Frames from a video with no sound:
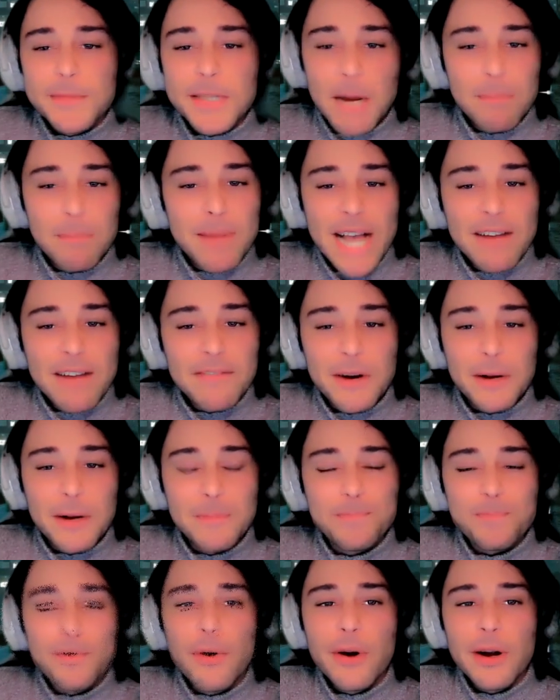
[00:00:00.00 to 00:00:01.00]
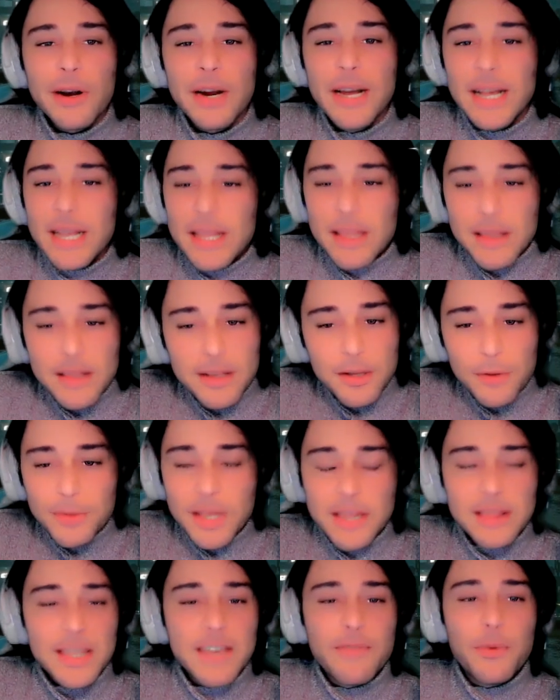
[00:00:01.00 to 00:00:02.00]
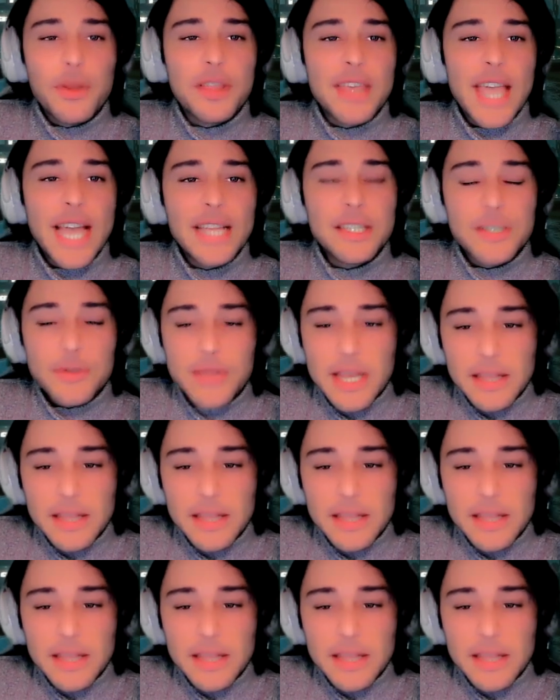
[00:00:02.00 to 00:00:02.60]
come back from, or, you know, they live with cancer,